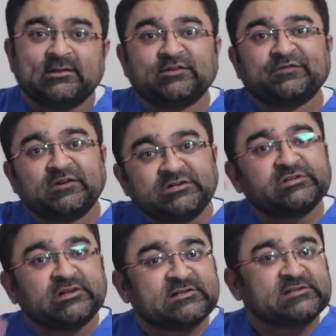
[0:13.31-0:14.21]
the
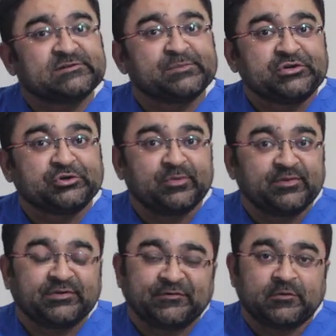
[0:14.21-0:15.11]
functional assessment should be
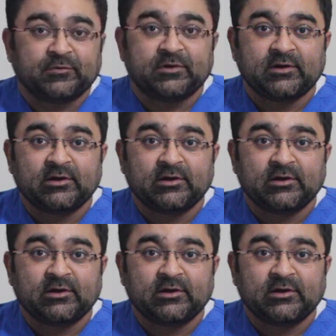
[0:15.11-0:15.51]
performed